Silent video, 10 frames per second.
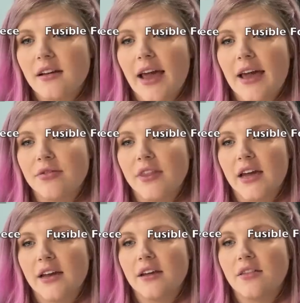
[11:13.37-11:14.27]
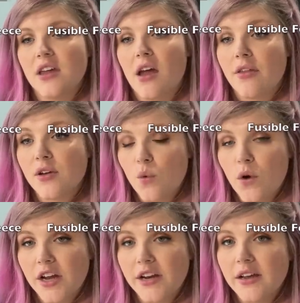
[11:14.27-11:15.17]
And then the other
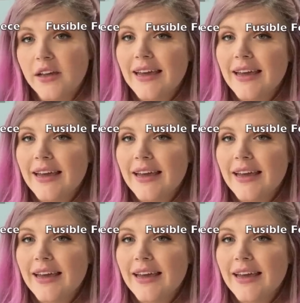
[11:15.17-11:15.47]
one